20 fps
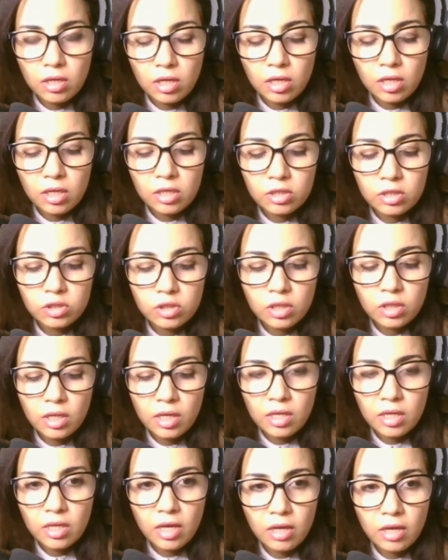is
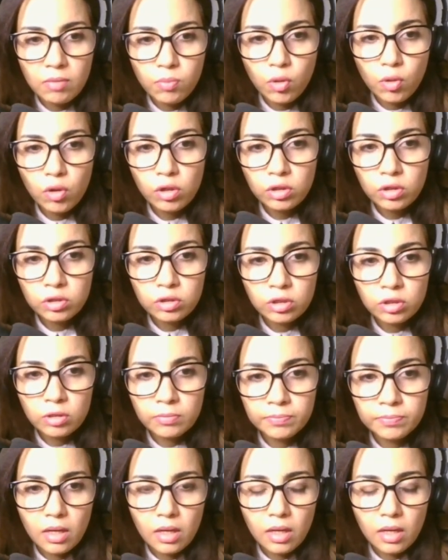enabled.
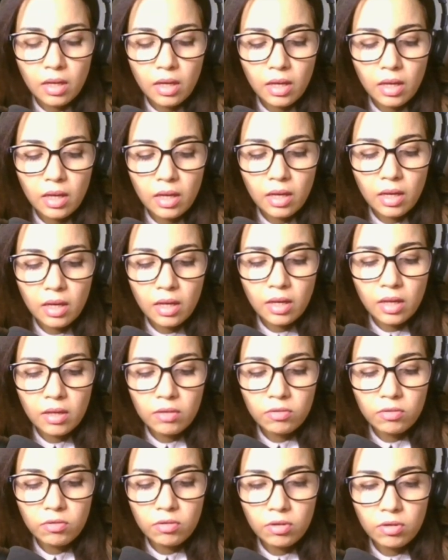
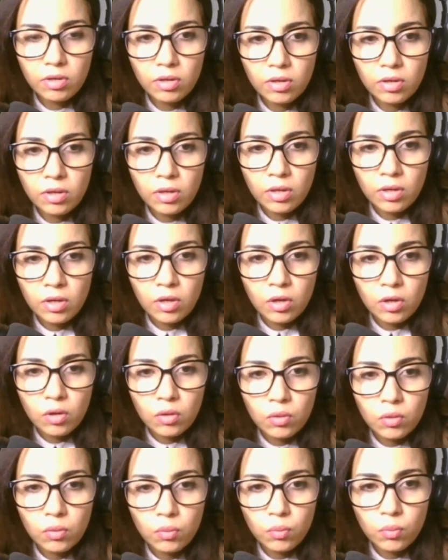And
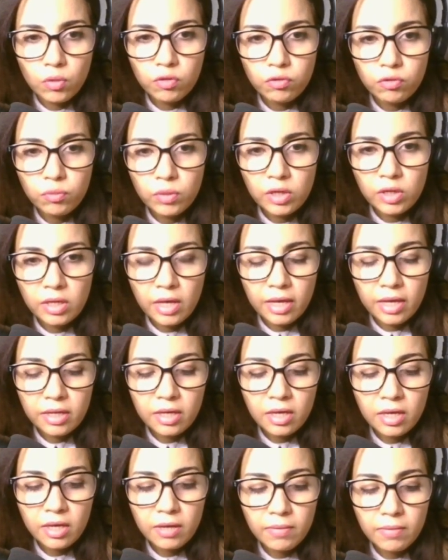once we get
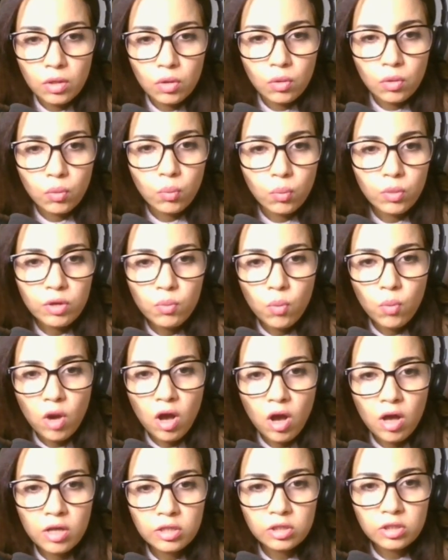it, we
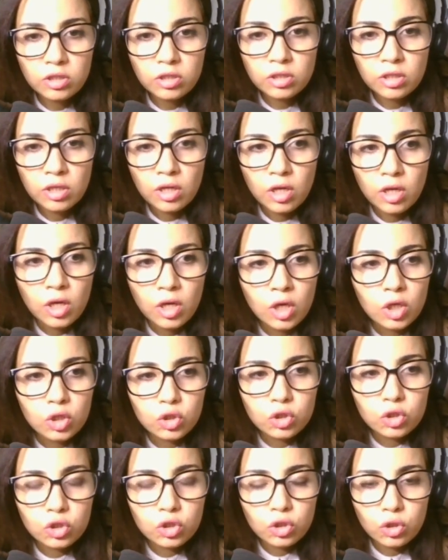want
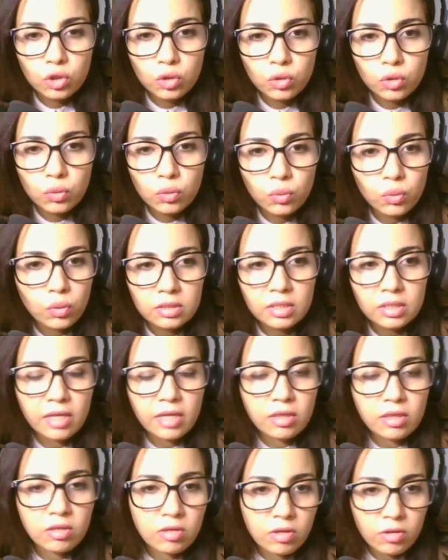to
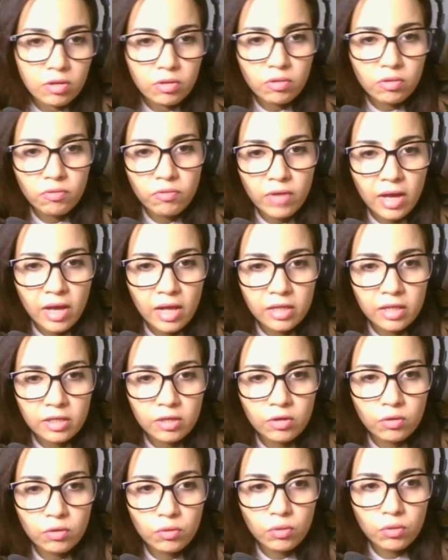set the
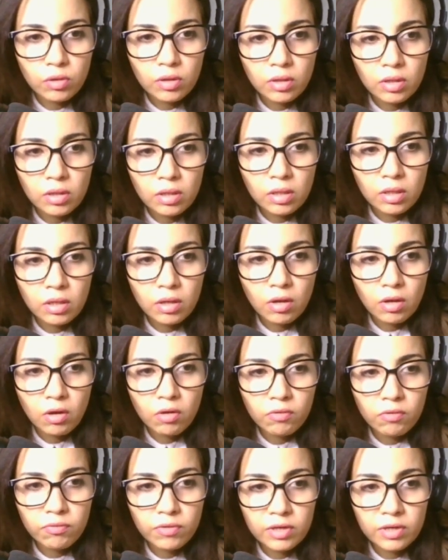value
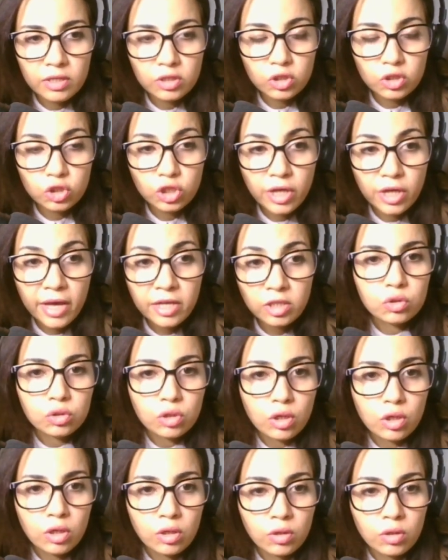of is checked.
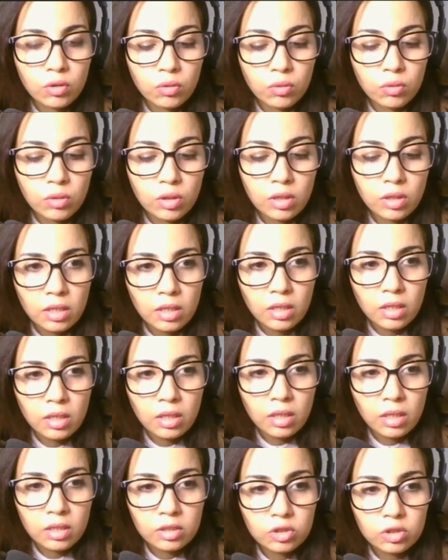So
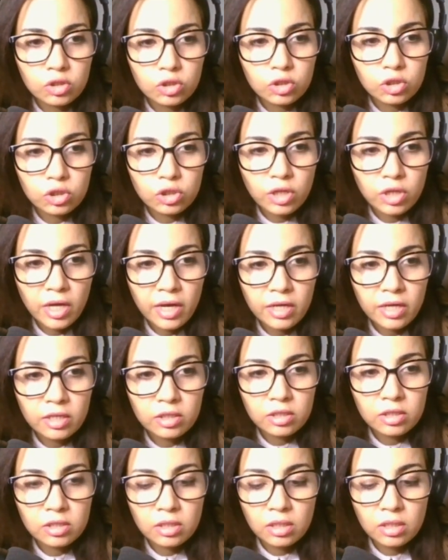is
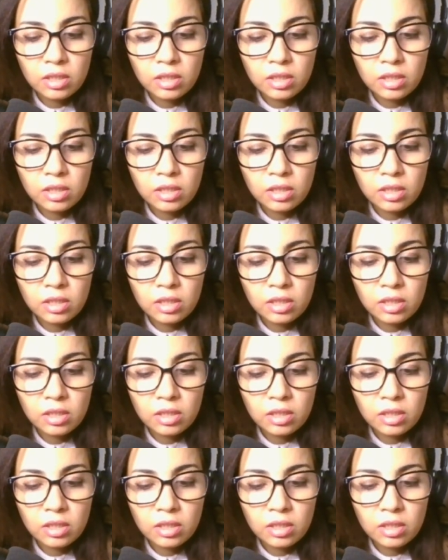checked